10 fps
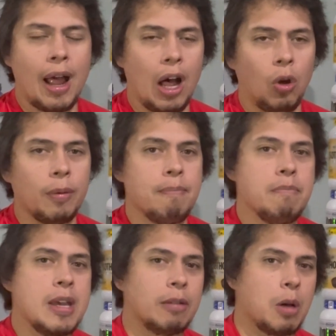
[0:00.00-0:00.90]
out
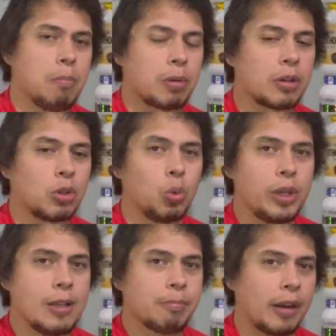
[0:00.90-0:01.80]
minimum per
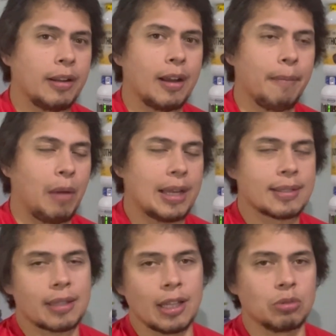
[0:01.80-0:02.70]
week, depending on my
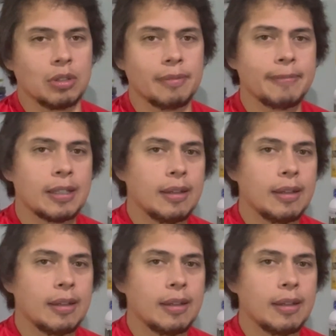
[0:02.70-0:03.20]
schedule.